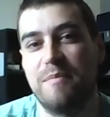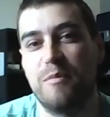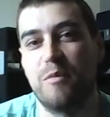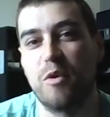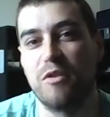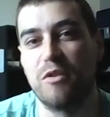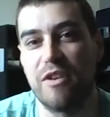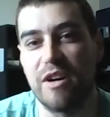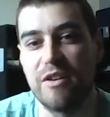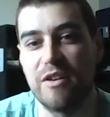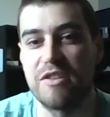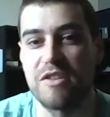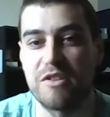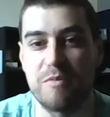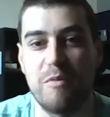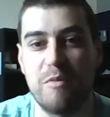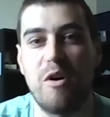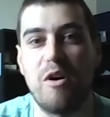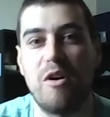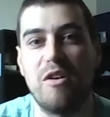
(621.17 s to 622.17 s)
We're very
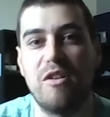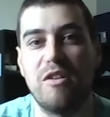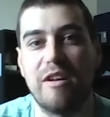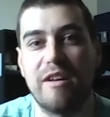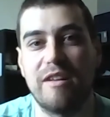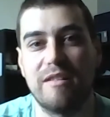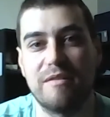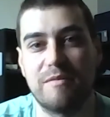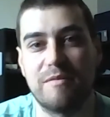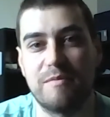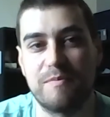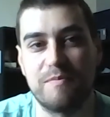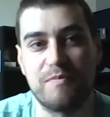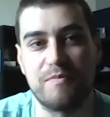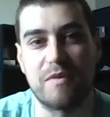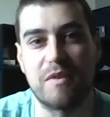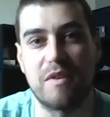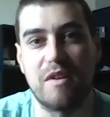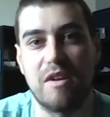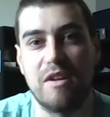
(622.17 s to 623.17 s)
small, and
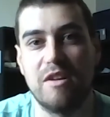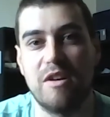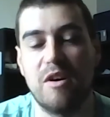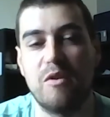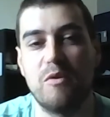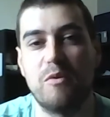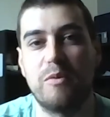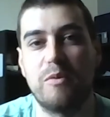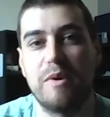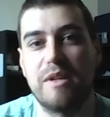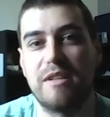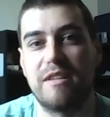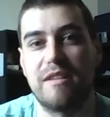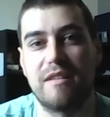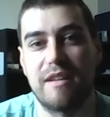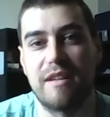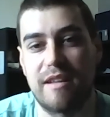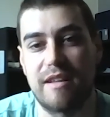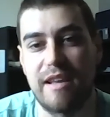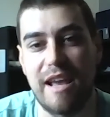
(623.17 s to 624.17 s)
you know, we
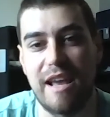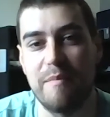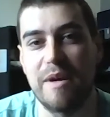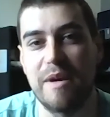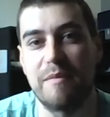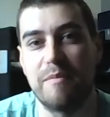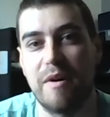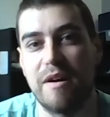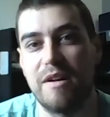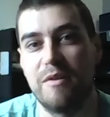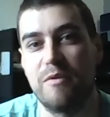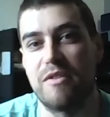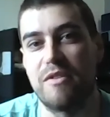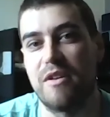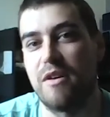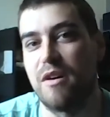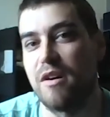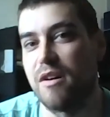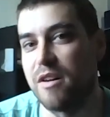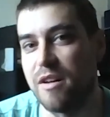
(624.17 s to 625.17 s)
can't make money
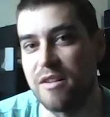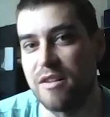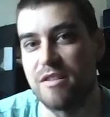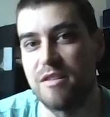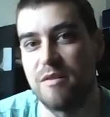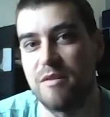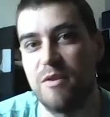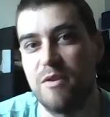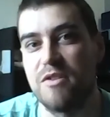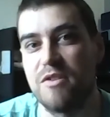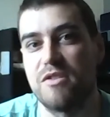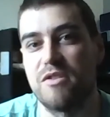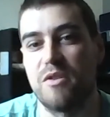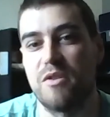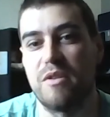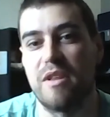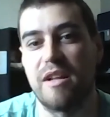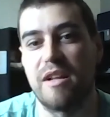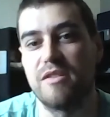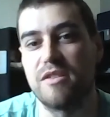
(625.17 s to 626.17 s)
without our customers.
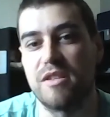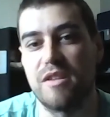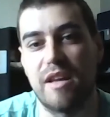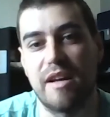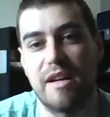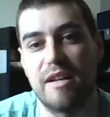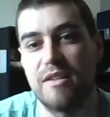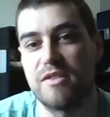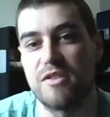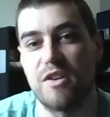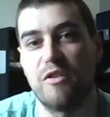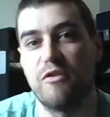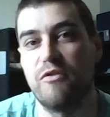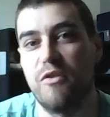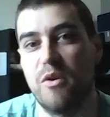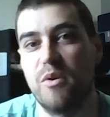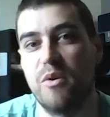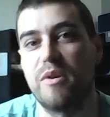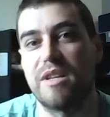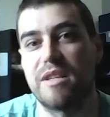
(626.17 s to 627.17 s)
So that is our
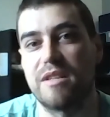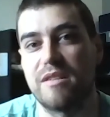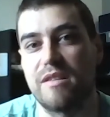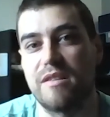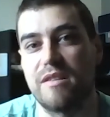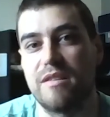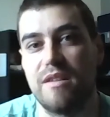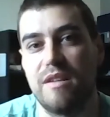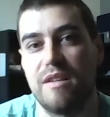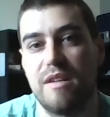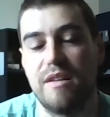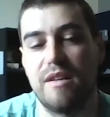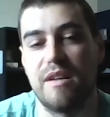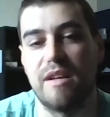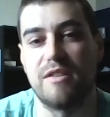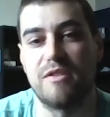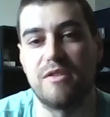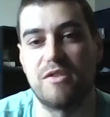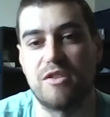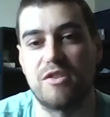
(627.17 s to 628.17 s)
focus,
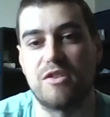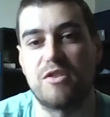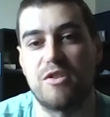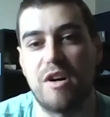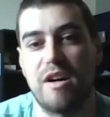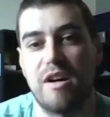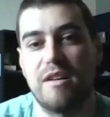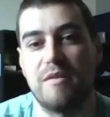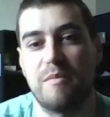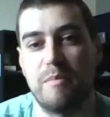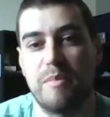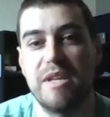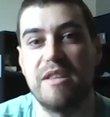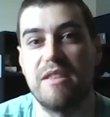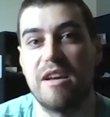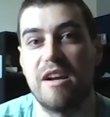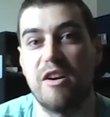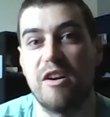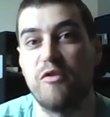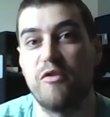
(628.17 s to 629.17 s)
is just trying to be
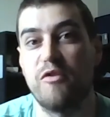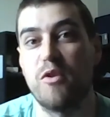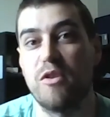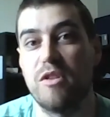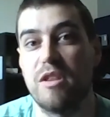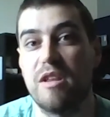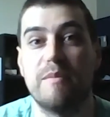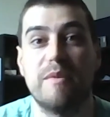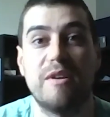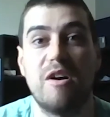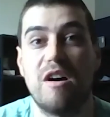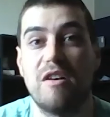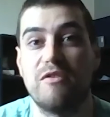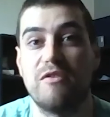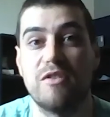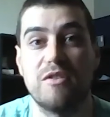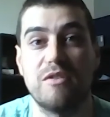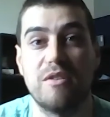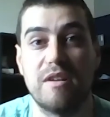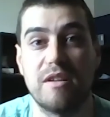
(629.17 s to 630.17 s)
there for them and
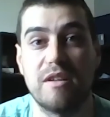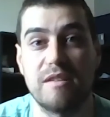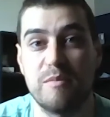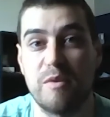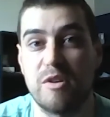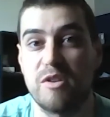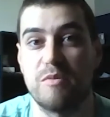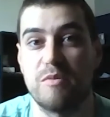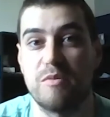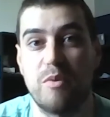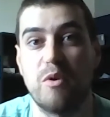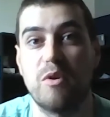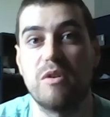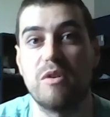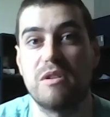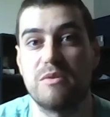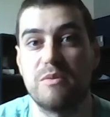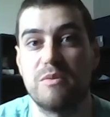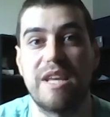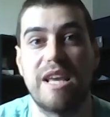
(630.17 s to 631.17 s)
offer as much
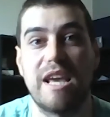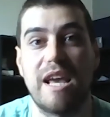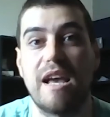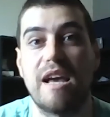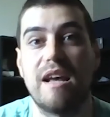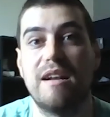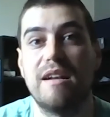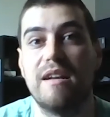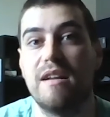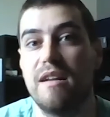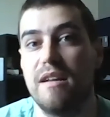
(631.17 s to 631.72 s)
support as we can.